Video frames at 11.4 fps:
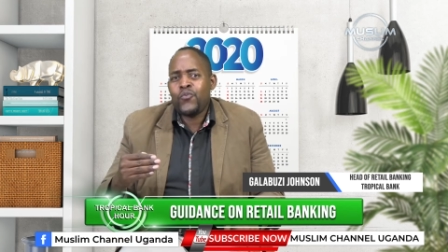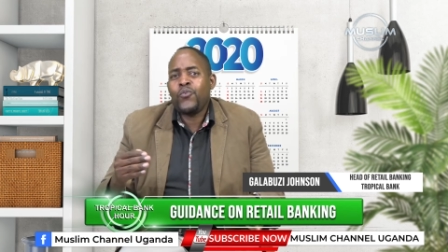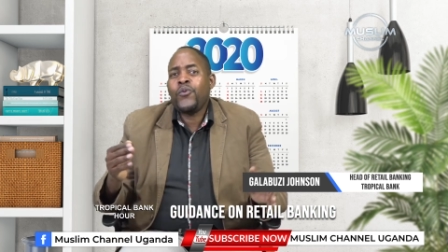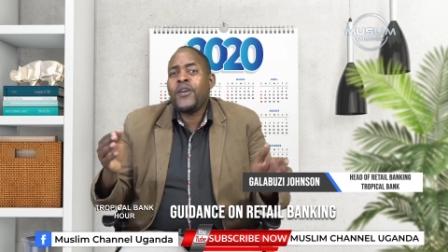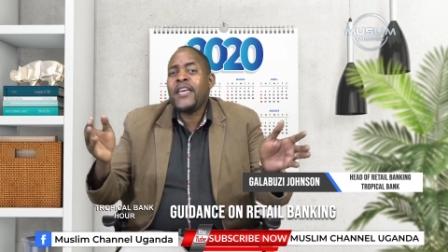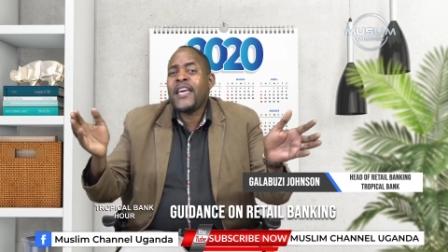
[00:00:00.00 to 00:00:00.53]

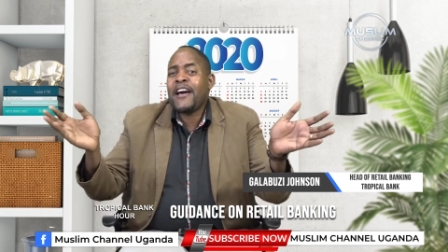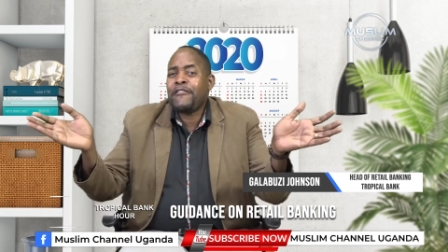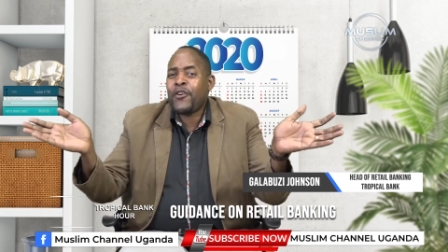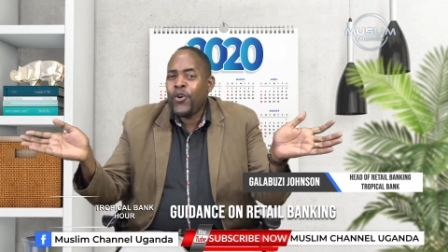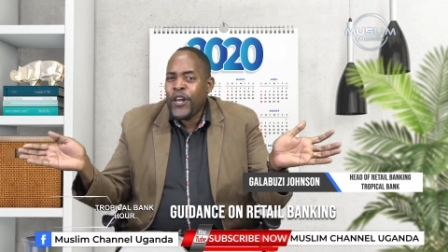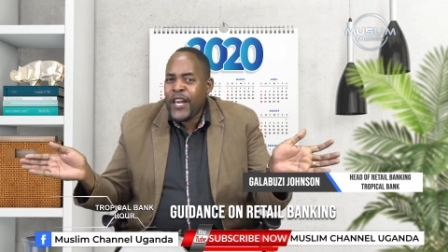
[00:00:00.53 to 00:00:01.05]
we
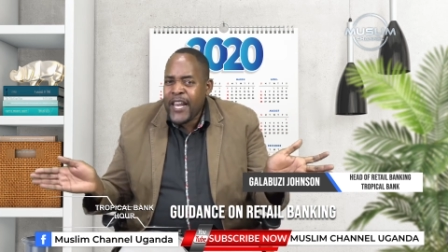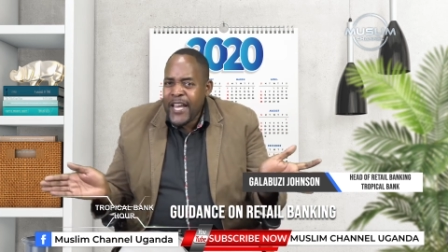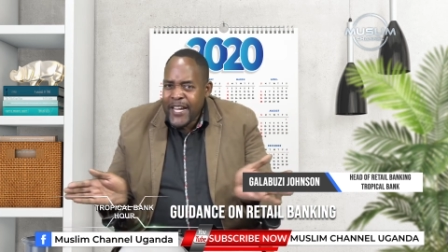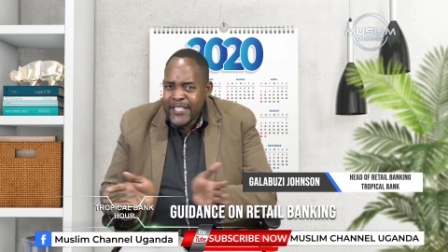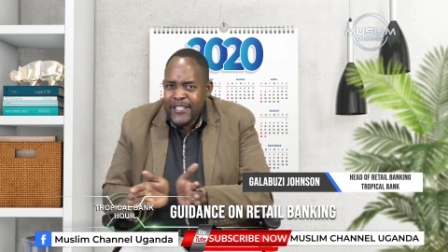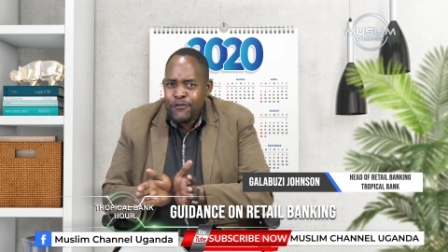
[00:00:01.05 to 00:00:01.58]
have
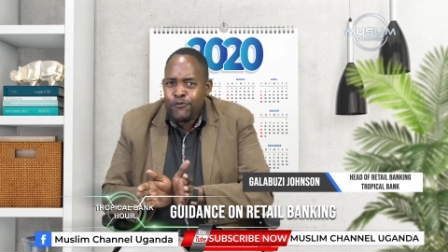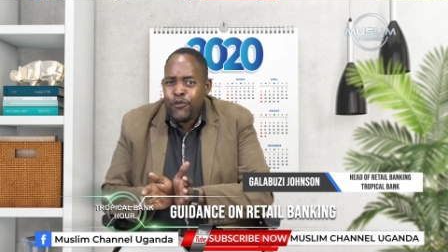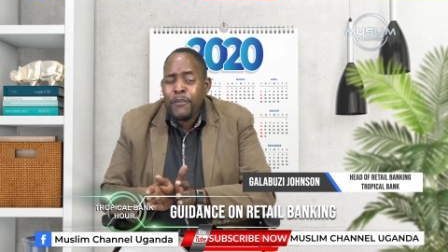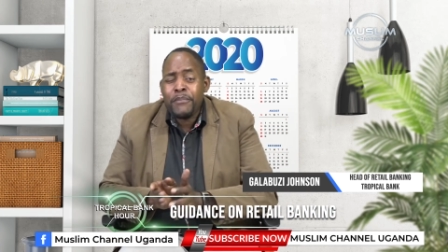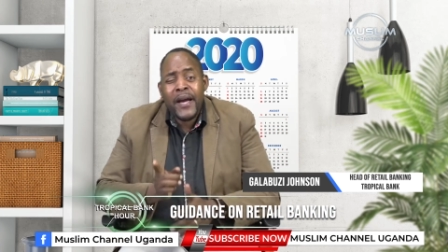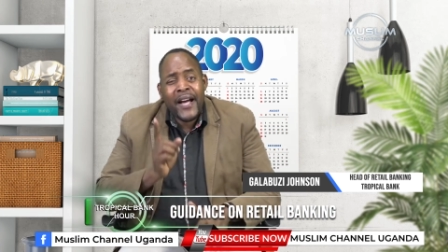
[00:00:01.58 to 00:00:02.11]
collected
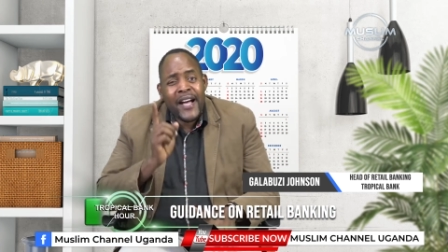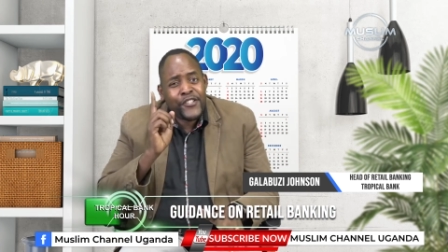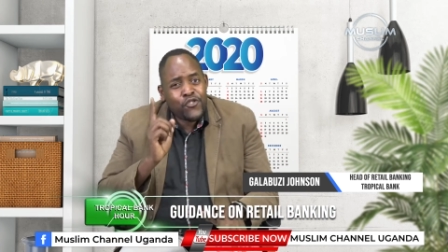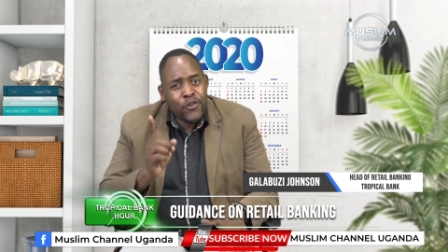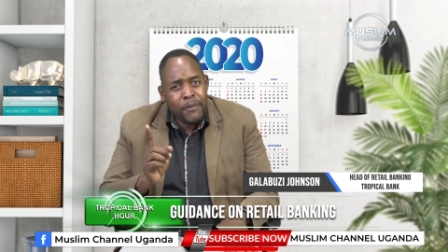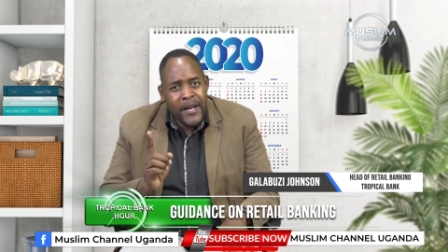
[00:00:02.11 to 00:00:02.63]
from the
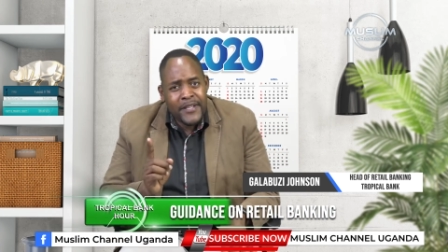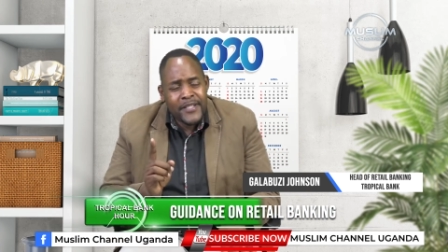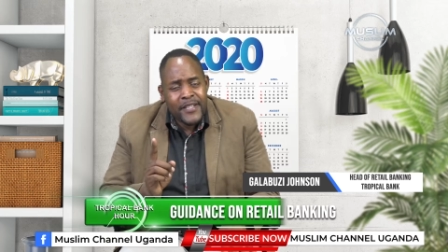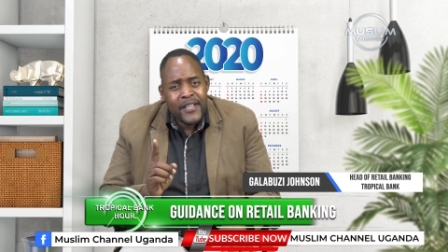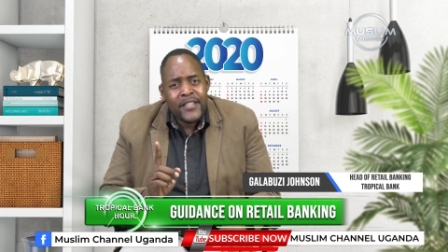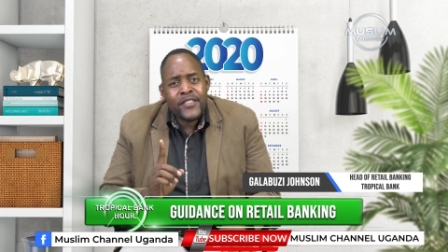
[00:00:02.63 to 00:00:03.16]
customers
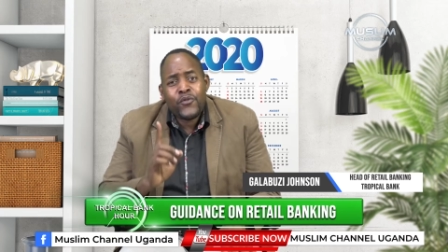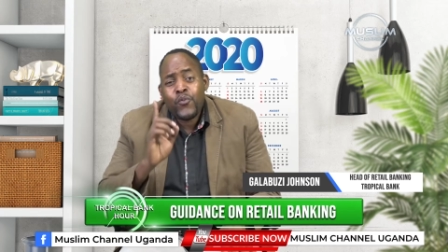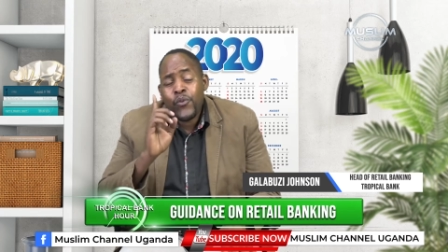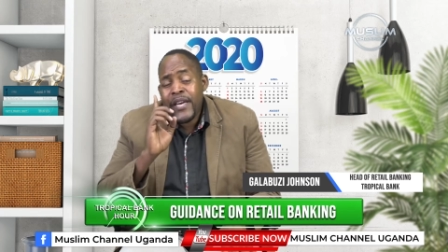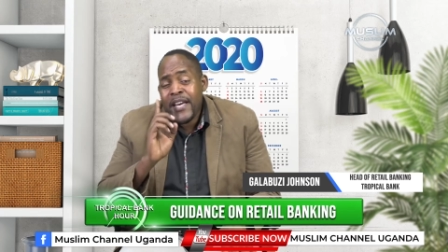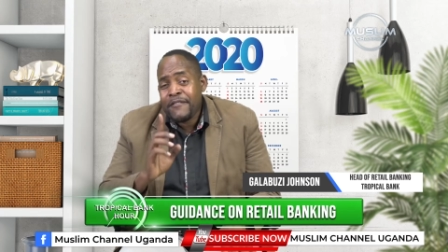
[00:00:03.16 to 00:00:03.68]
that
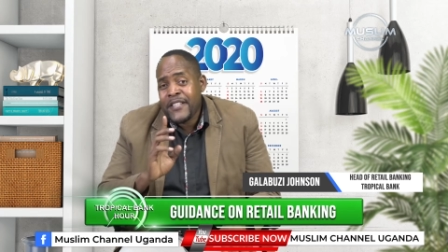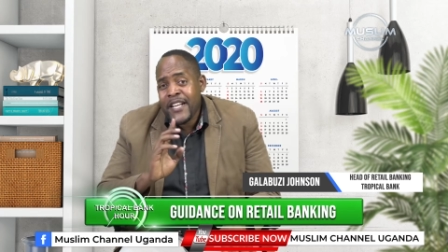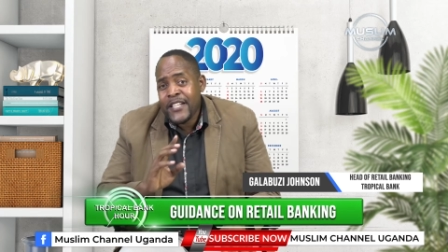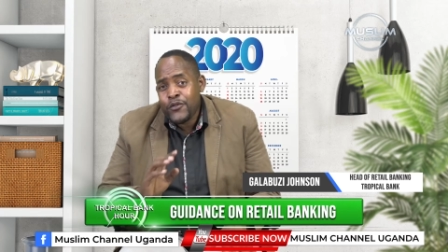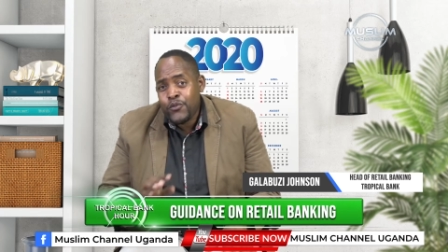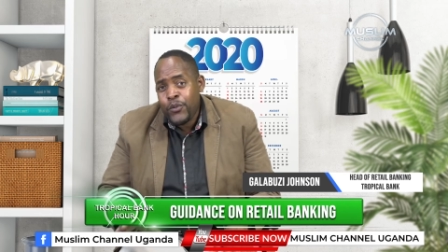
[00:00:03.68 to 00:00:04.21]
we have
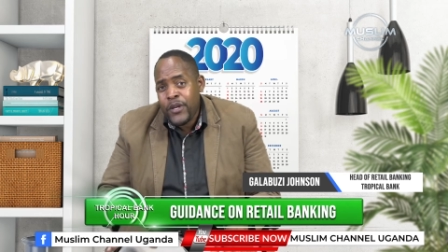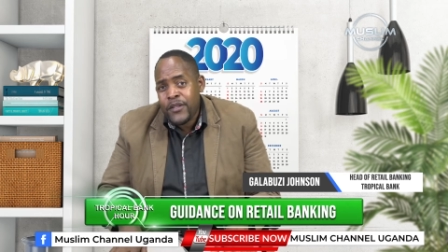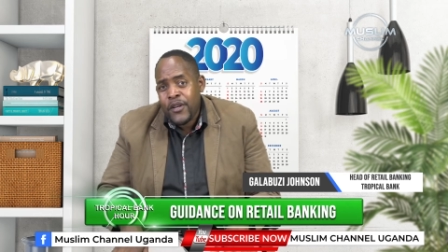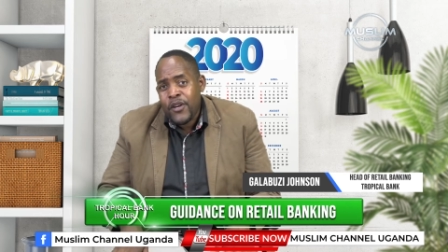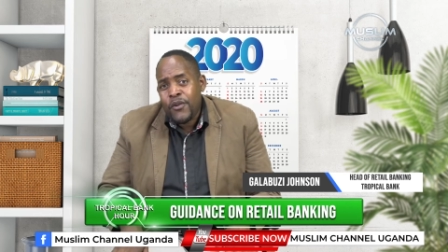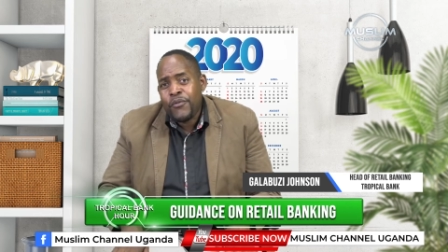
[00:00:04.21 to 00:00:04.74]
dealt with
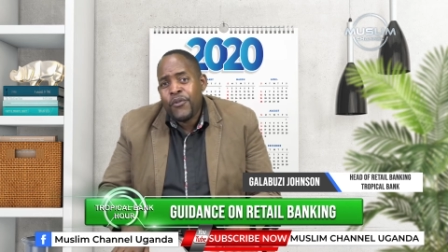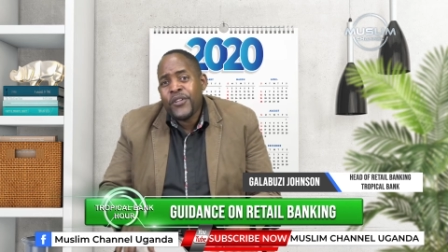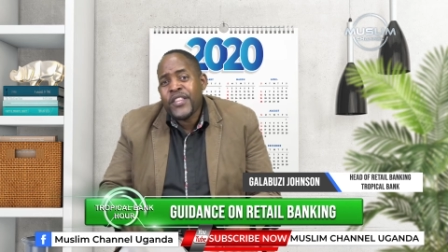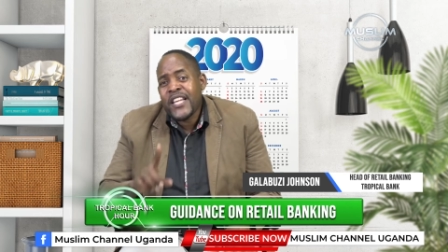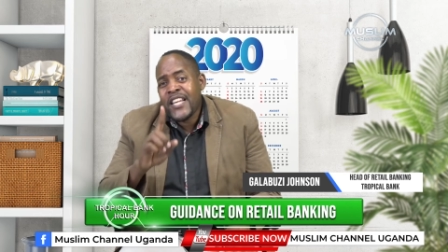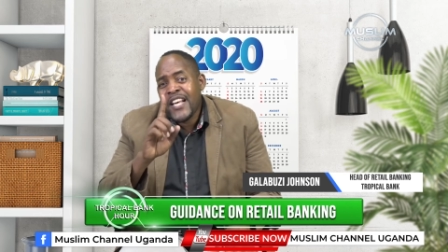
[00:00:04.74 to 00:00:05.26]
for
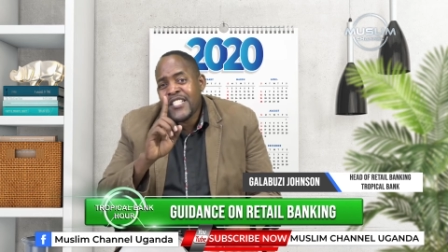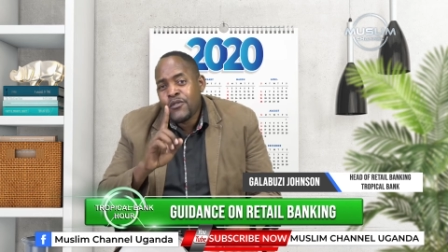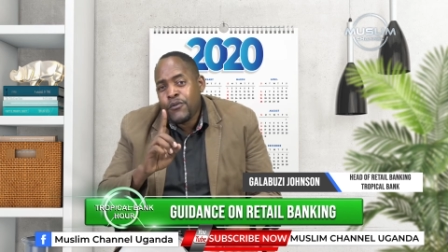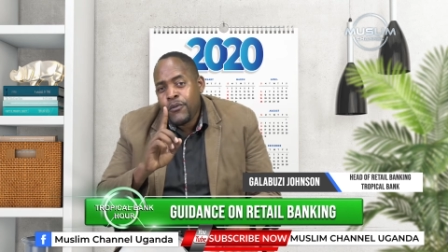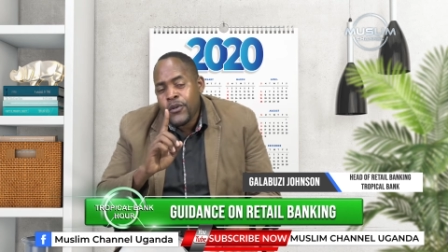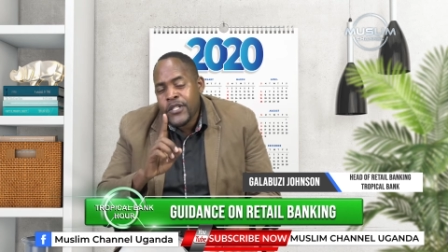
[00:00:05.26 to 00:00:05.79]
the last
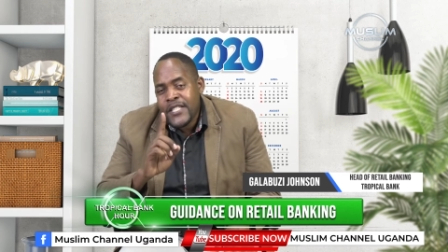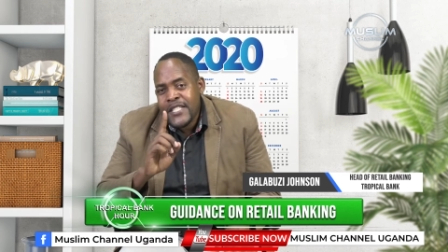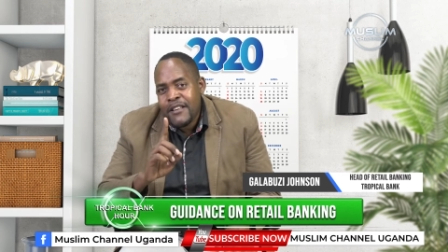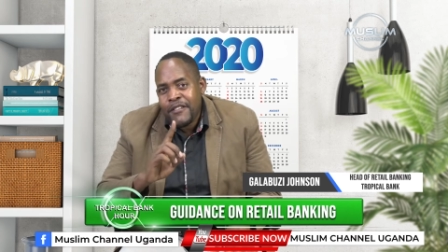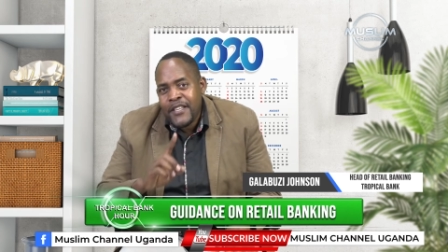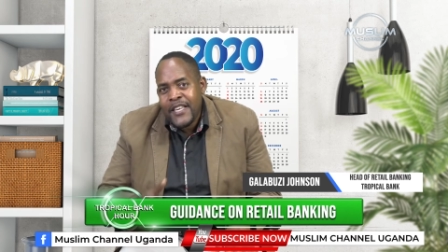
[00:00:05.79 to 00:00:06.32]

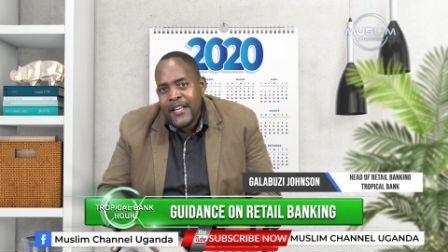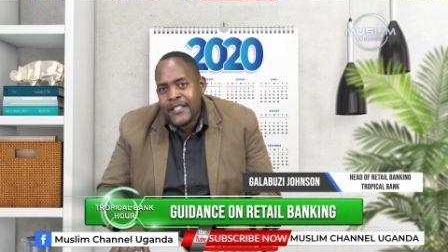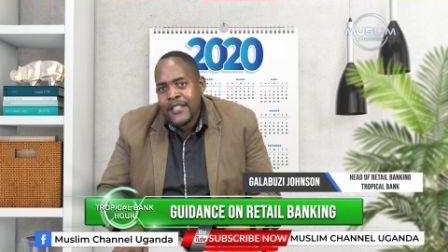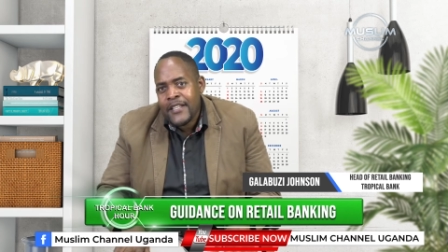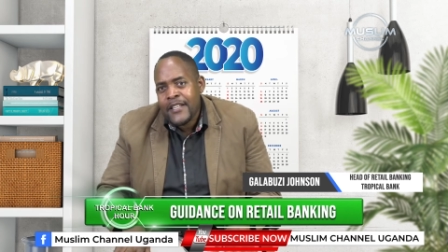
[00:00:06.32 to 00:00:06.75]
47 years